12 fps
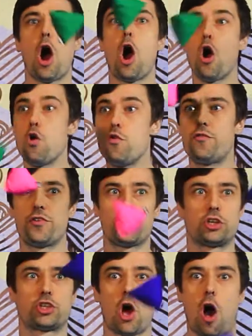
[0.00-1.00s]
over
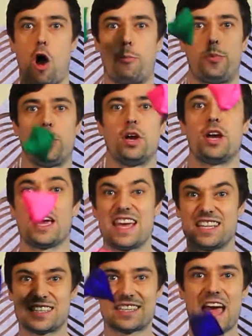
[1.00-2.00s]
the top
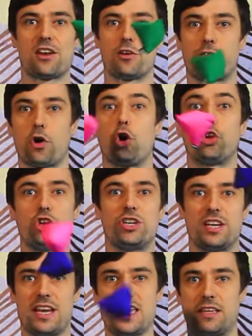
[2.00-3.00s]
instead of
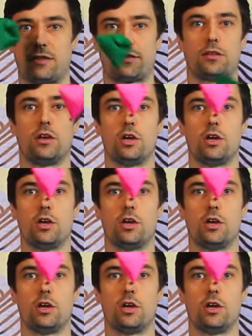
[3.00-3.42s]
underneath.